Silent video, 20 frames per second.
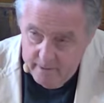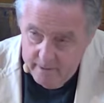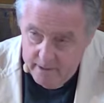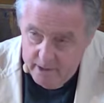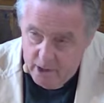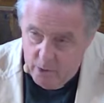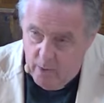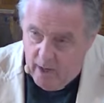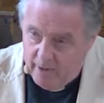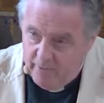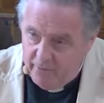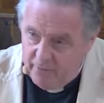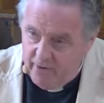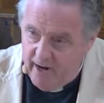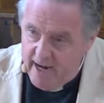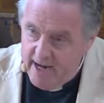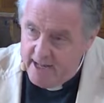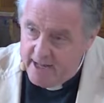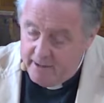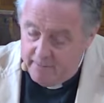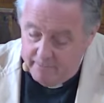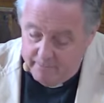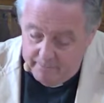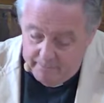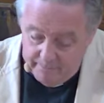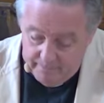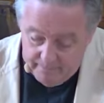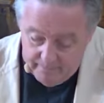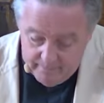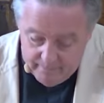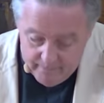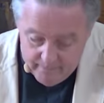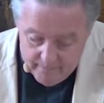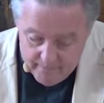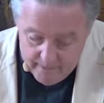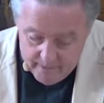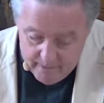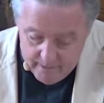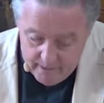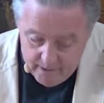You unfriend them.
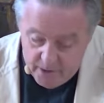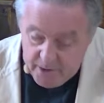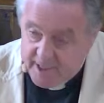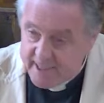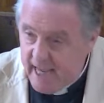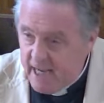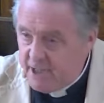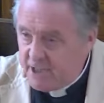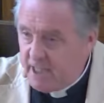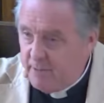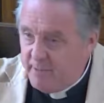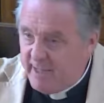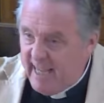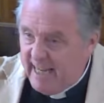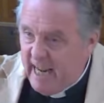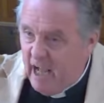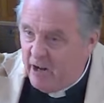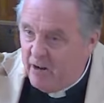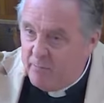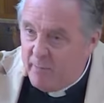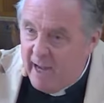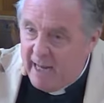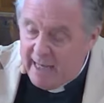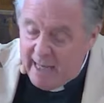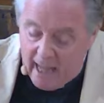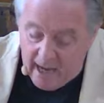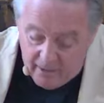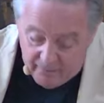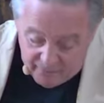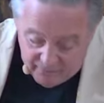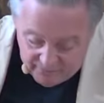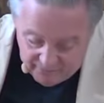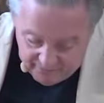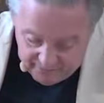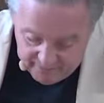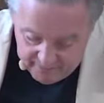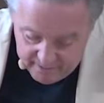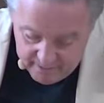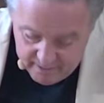You say to them, get out of my life.